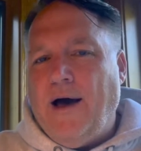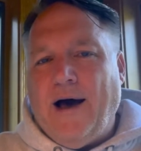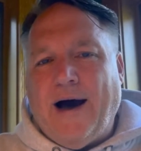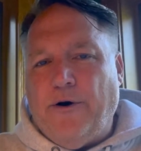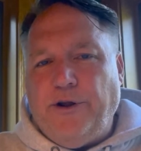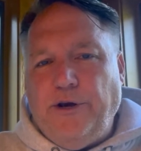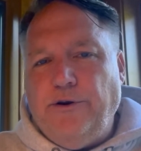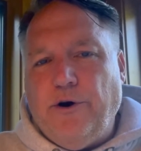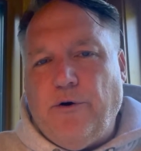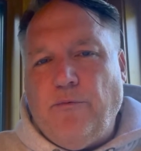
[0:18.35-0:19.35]
How do you
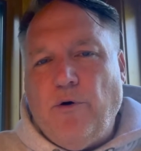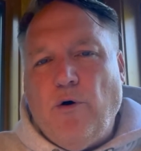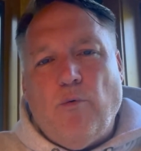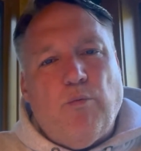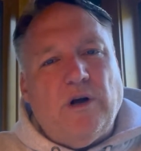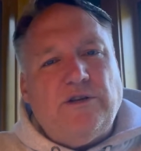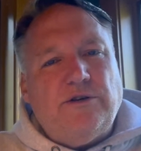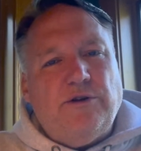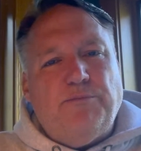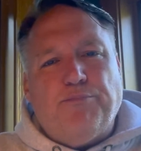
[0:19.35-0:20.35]
know? What's
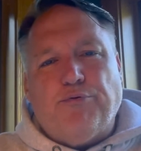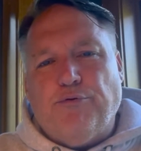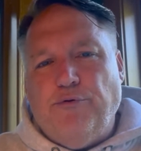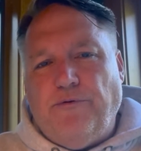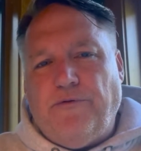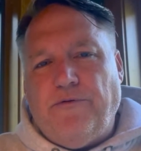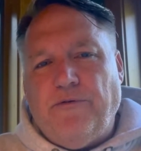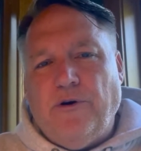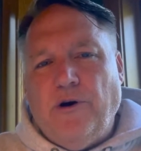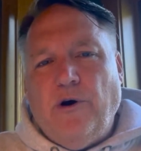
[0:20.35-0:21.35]
the proof?
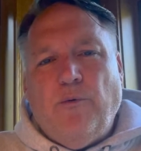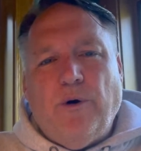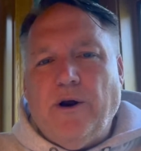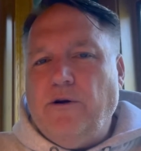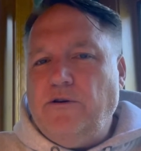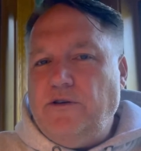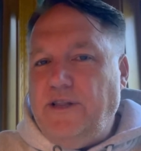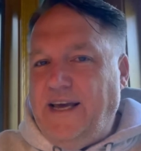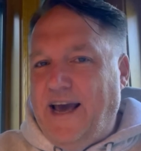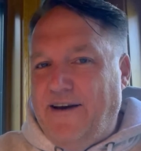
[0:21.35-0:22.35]
Where's
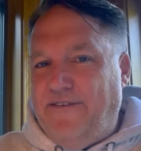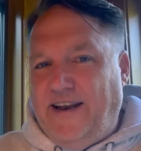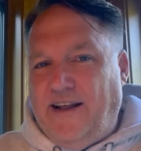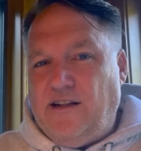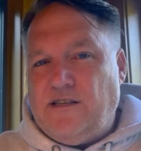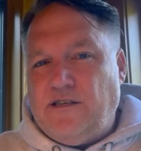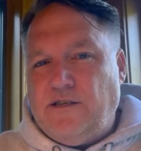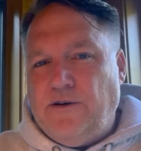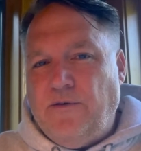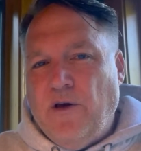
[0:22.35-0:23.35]
the
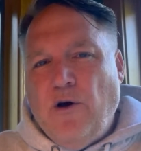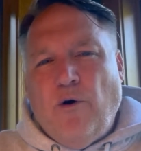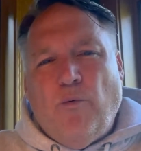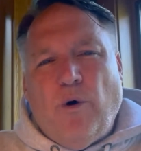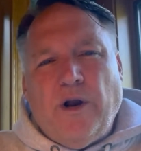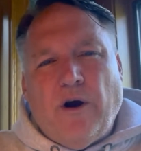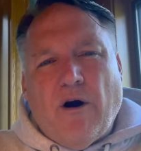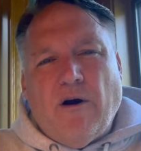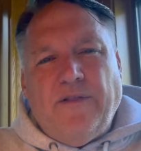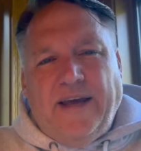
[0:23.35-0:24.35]
evidence? What
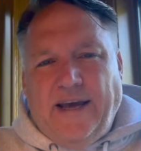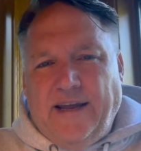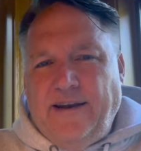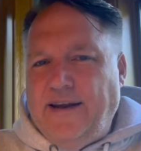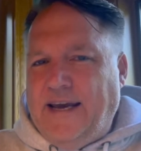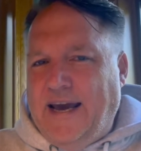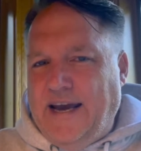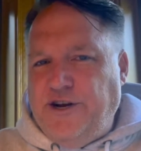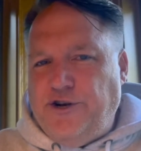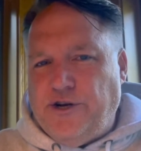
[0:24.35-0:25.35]
are the
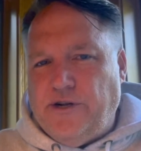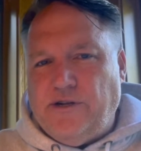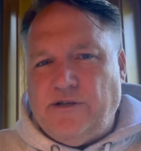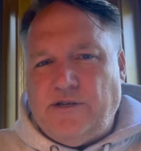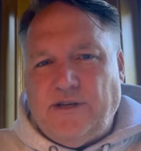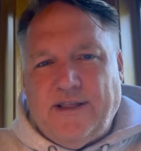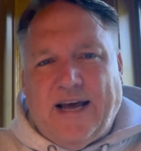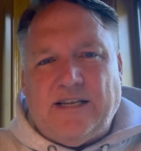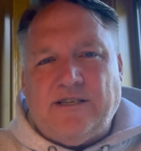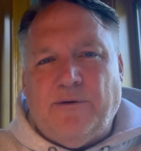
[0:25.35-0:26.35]
indications
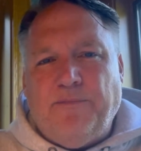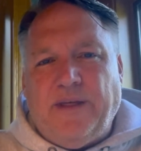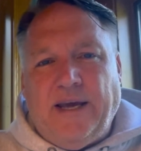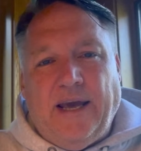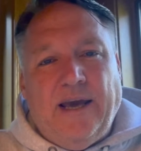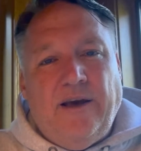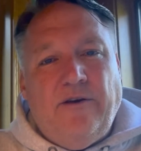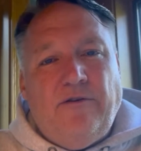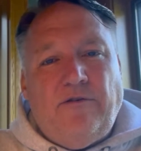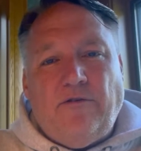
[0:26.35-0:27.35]
that something
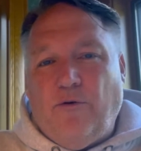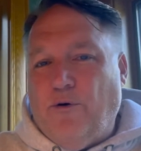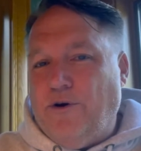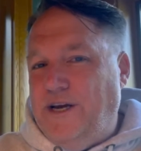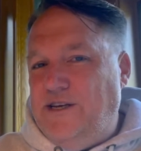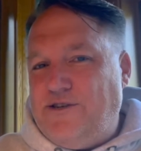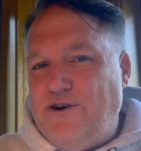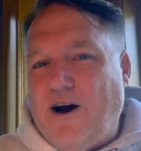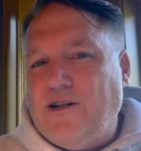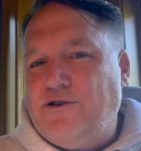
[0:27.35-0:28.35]
is or is
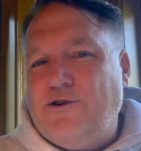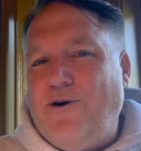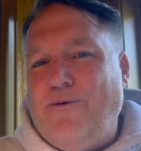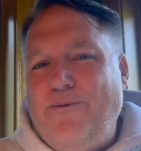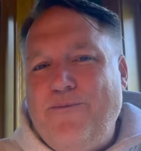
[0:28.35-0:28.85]
not so?